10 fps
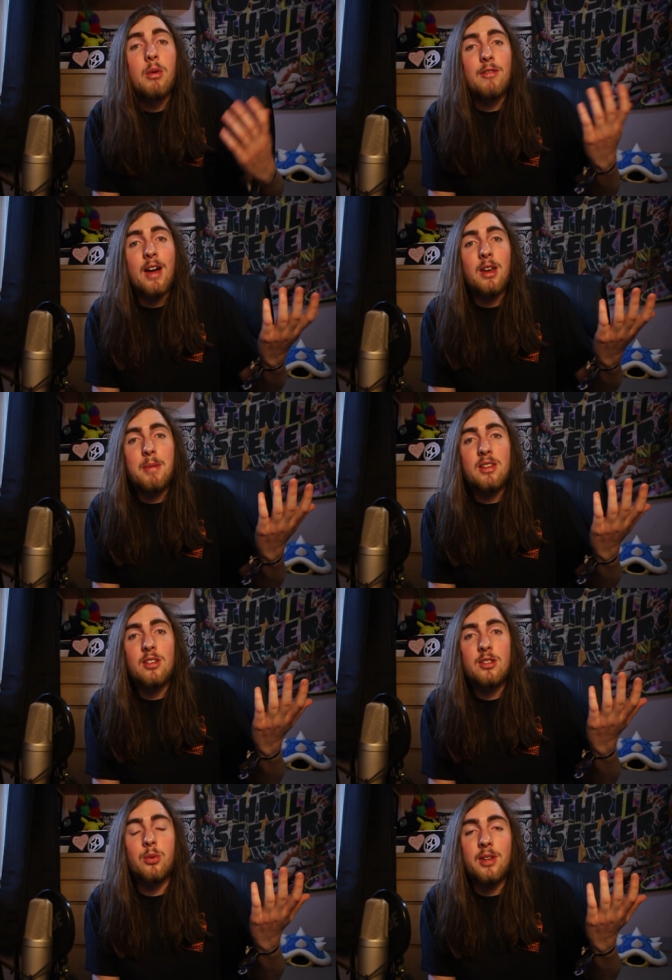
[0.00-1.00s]
We found a
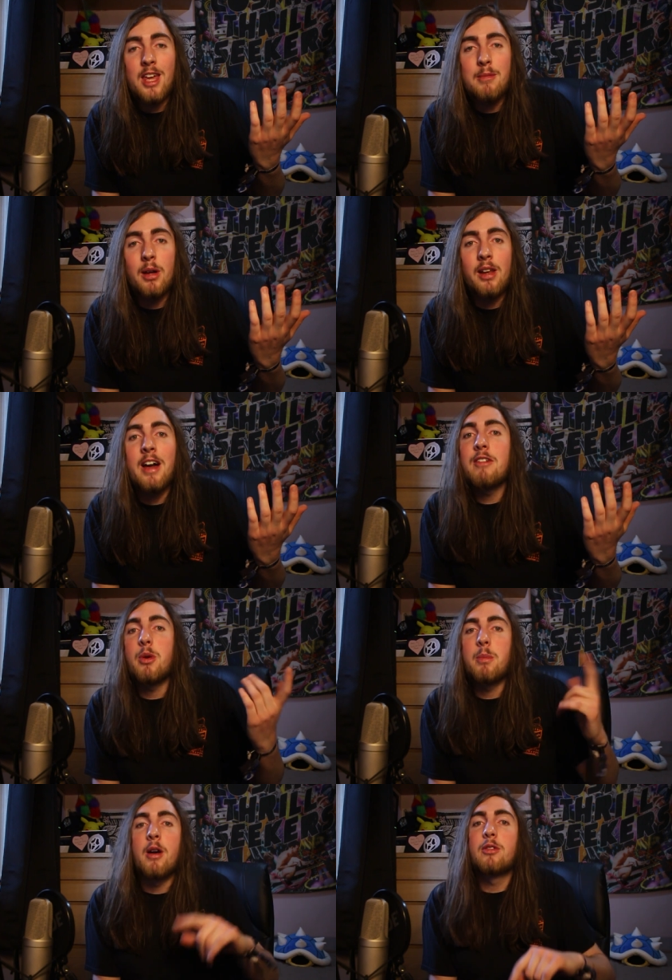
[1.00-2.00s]
business called Emo Life.
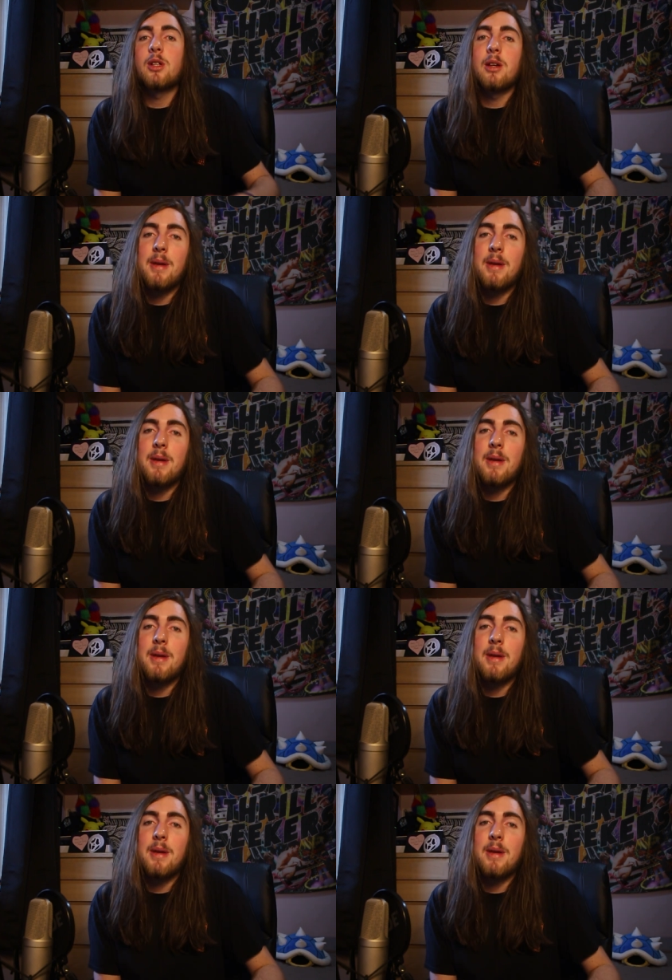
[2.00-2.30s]
We both took a